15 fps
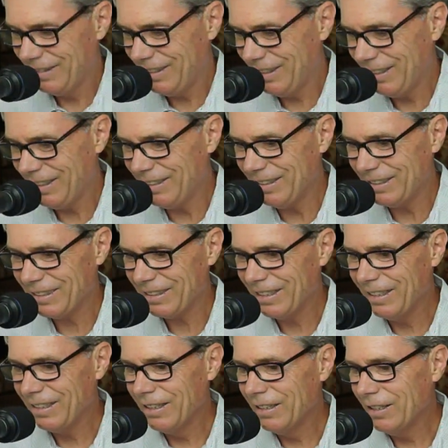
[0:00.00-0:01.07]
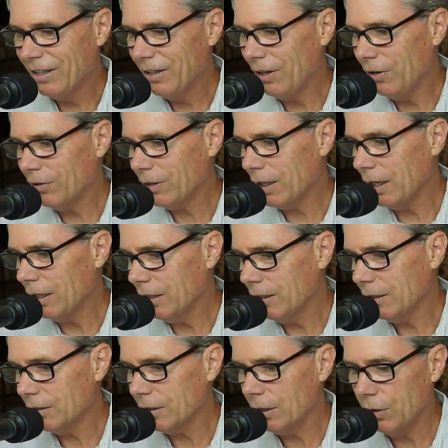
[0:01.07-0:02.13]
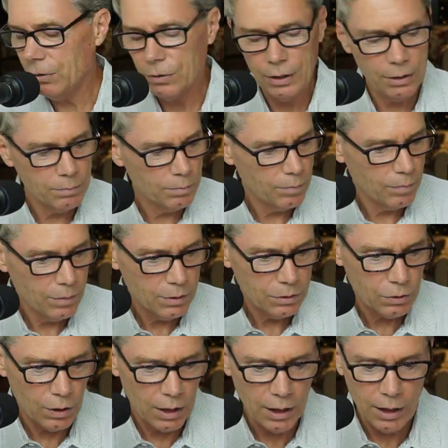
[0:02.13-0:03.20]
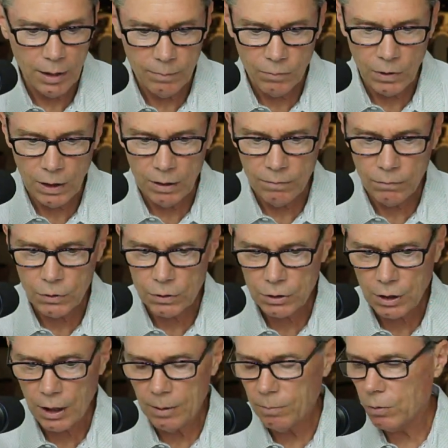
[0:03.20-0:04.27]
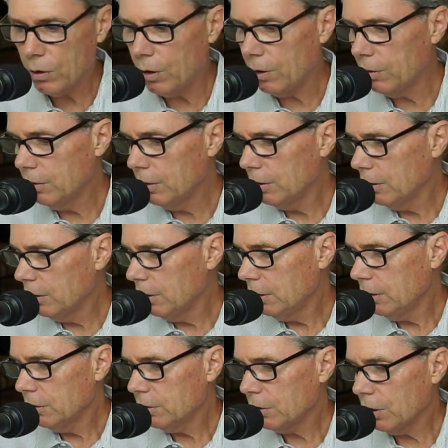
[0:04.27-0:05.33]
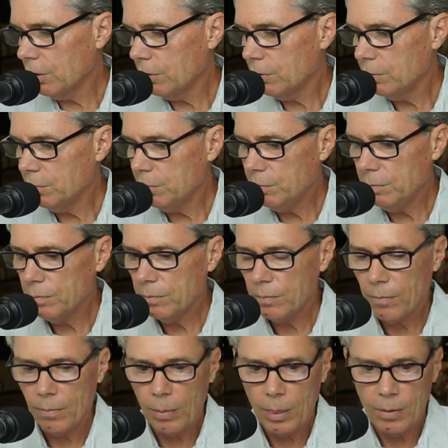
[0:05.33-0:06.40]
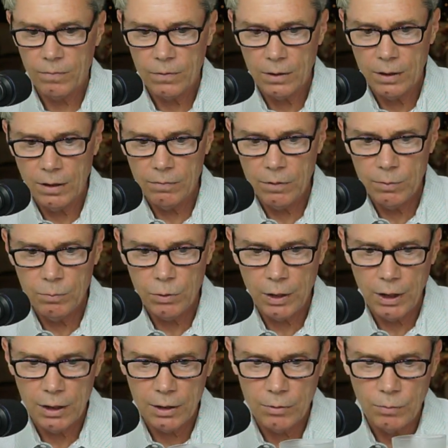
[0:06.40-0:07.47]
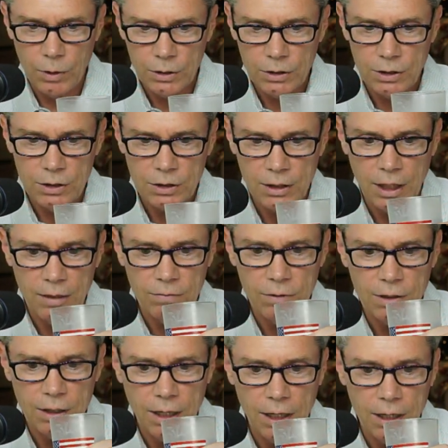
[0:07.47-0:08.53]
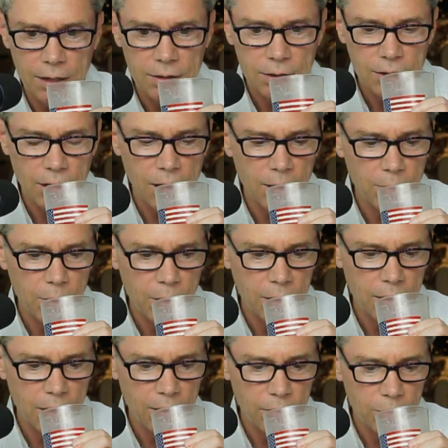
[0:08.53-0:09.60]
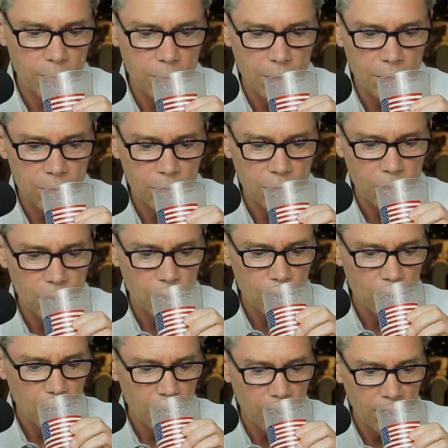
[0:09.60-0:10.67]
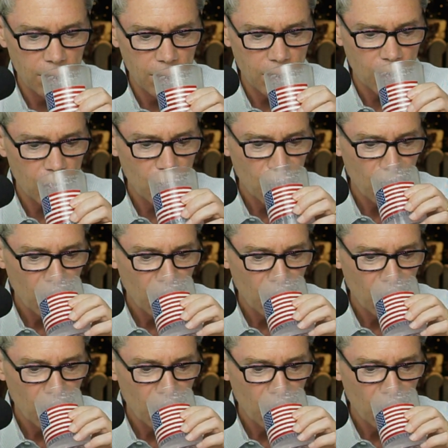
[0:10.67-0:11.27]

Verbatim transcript: Jeez. Okay, it is loading. So I am ready for a Skype call. So if the lovely Brianna wants to save the day and Skype in, that would be good, I think.